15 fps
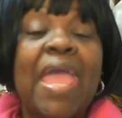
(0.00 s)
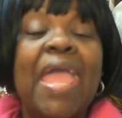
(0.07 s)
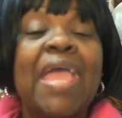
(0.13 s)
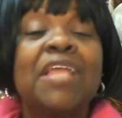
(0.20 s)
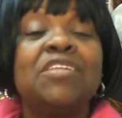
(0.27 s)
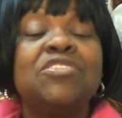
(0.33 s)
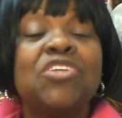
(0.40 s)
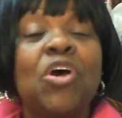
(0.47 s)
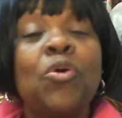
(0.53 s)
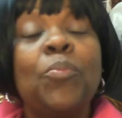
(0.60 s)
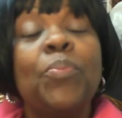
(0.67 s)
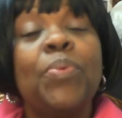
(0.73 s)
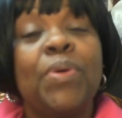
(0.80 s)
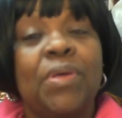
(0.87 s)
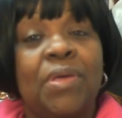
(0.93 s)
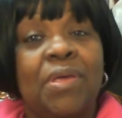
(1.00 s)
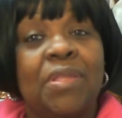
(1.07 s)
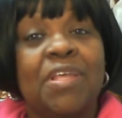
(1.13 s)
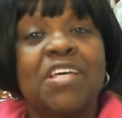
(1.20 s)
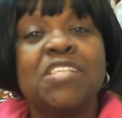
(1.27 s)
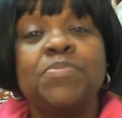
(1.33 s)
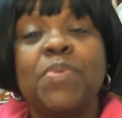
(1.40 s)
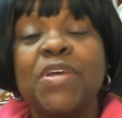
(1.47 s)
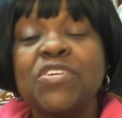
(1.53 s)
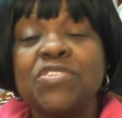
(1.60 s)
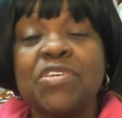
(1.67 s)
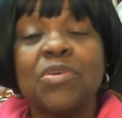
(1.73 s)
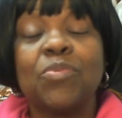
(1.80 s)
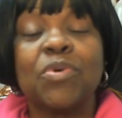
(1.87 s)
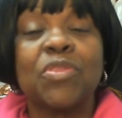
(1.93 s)
And don't put,
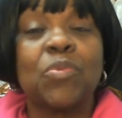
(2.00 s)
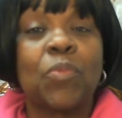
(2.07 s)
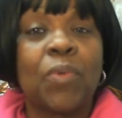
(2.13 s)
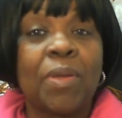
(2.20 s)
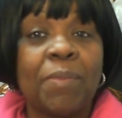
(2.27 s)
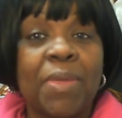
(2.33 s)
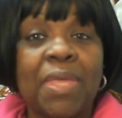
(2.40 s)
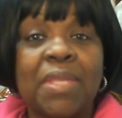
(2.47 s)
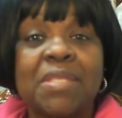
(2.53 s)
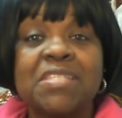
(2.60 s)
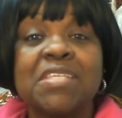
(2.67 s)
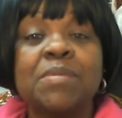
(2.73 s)
especially with women,